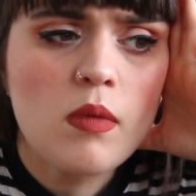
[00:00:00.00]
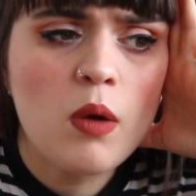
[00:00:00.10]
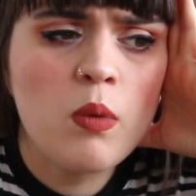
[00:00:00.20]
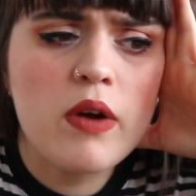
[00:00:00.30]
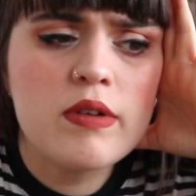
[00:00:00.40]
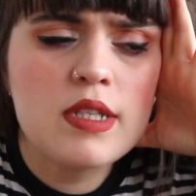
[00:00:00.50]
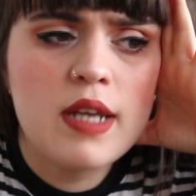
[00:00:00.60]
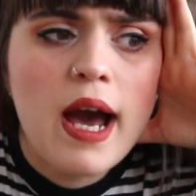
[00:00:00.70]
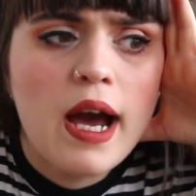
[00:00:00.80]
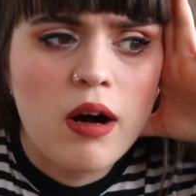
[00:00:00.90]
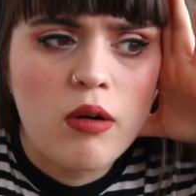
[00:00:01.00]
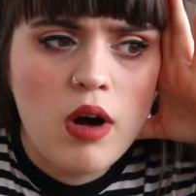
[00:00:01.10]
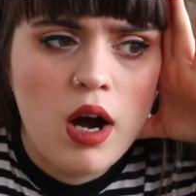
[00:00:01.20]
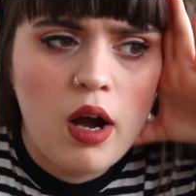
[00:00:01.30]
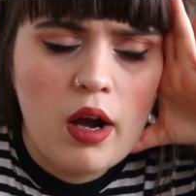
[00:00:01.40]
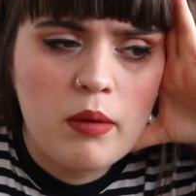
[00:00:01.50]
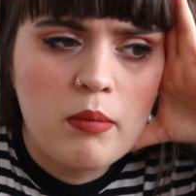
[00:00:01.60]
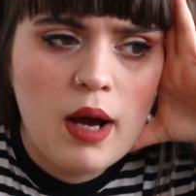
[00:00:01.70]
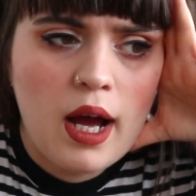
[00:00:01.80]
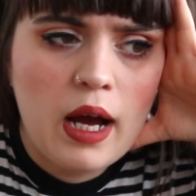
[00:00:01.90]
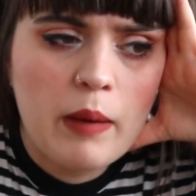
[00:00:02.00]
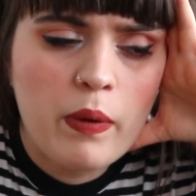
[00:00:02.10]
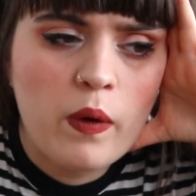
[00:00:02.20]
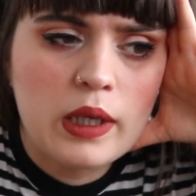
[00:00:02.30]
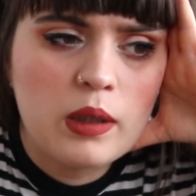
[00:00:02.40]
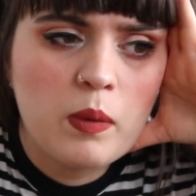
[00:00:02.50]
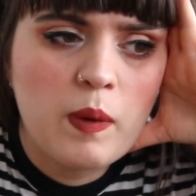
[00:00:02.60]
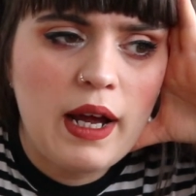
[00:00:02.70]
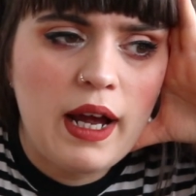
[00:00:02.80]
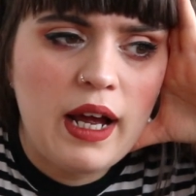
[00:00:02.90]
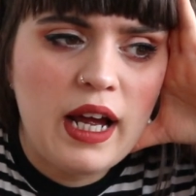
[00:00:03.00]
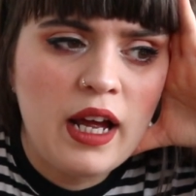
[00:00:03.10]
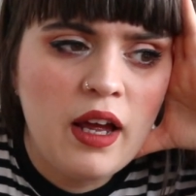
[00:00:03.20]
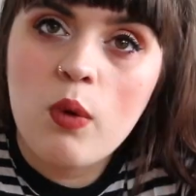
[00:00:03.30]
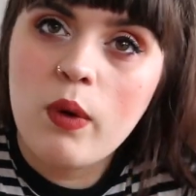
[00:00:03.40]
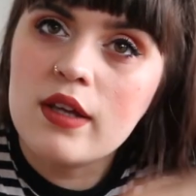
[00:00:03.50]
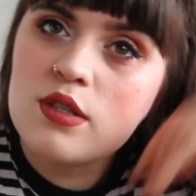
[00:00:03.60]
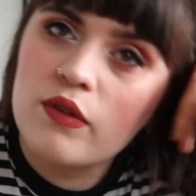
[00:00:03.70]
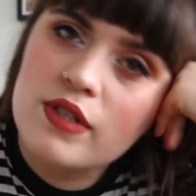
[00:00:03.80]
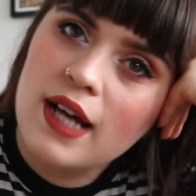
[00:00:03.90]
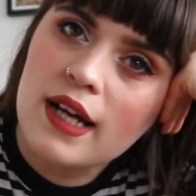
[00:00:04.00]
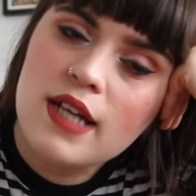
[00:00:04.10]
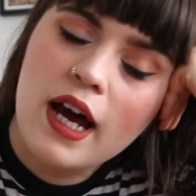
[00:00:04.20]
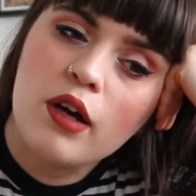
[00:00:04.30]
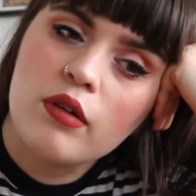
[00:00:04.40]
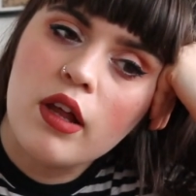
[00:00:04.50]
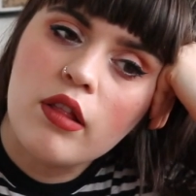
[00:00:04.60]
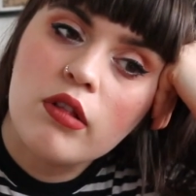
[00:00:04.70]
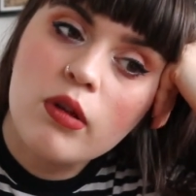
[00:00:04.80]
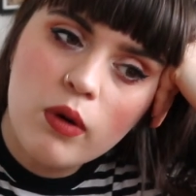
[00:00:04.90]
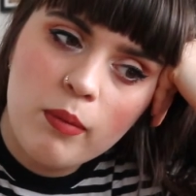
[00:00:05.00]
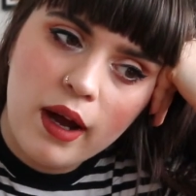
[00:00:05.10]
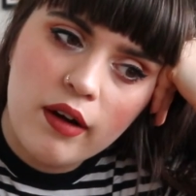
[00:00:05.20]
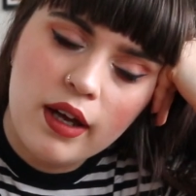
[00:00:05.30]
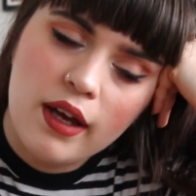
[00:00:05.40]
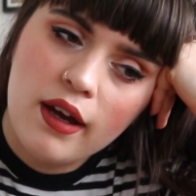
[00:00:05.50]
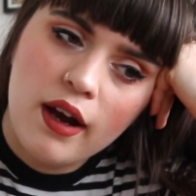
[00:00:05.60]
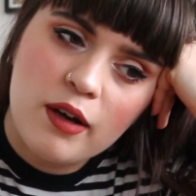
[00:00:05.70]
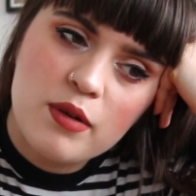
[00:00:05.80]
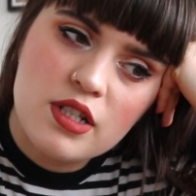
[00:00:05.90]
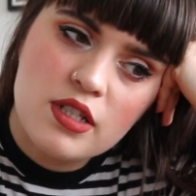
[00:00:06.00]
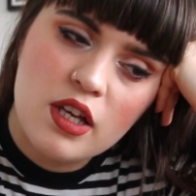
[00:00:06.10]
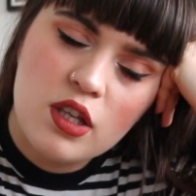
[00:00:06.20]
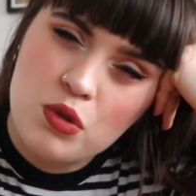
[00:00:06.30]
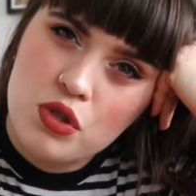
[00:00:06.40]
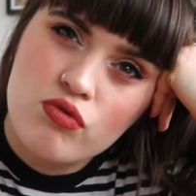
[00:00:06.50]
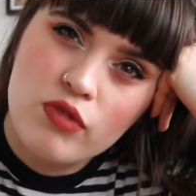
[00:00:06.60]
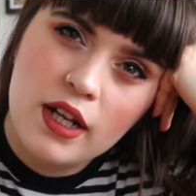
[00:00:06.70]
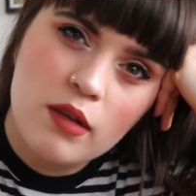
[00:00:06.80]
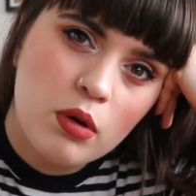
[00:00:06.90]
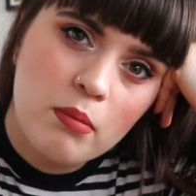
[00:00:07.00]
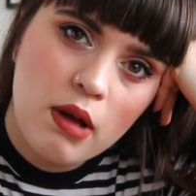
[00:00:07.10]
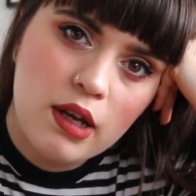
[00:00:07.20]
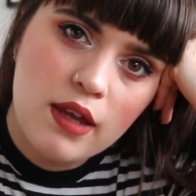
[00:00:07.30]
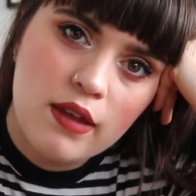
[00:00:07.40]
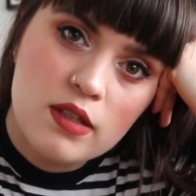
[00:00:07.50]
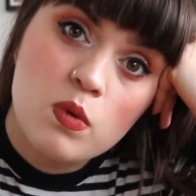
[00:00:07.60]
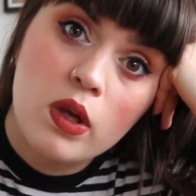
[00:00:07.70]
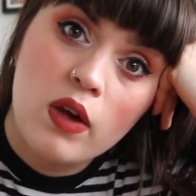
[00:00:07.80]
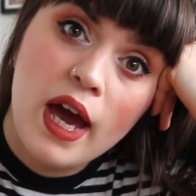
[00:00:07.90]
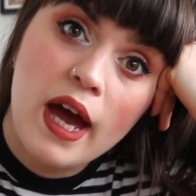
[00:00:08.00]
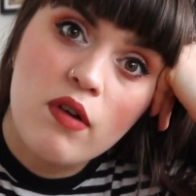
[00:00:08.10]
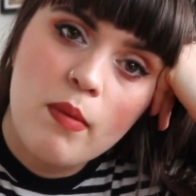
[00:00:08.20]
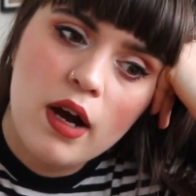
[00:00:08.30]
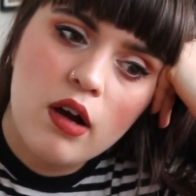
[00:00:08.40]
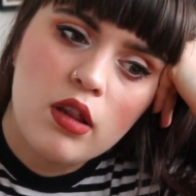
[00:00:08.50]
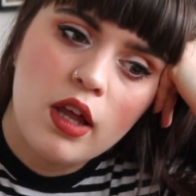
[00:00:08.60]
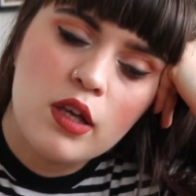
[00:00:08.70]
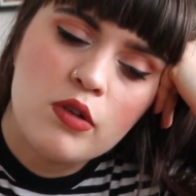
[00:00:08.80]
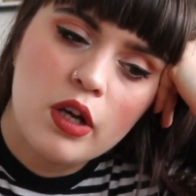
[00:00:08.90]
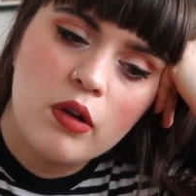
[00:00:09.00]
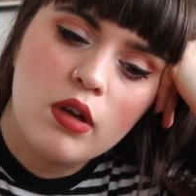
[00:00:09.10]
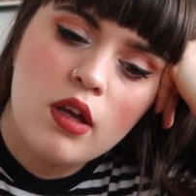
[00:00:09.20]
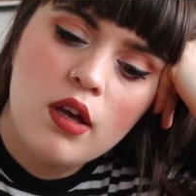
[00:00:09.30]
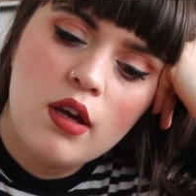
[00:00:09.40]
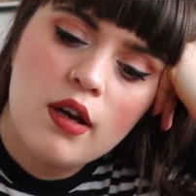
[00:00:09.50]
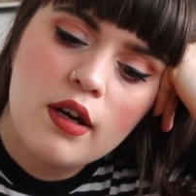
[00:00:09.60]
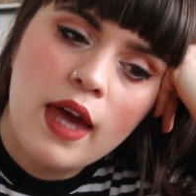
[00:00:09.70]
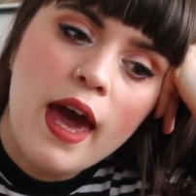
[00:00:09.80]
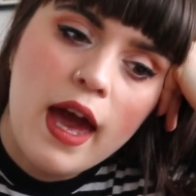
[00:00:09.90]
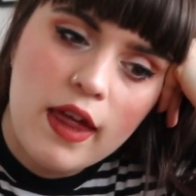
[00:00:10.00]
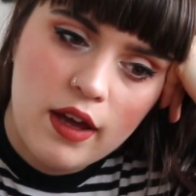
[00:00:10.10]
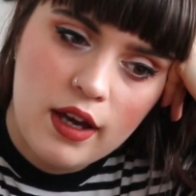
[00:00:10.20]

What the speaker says: whereas now I'm at a point where when I sort of sat down and thought about it, I was just like, you just really want money, that's what you care about. Like, you don't care that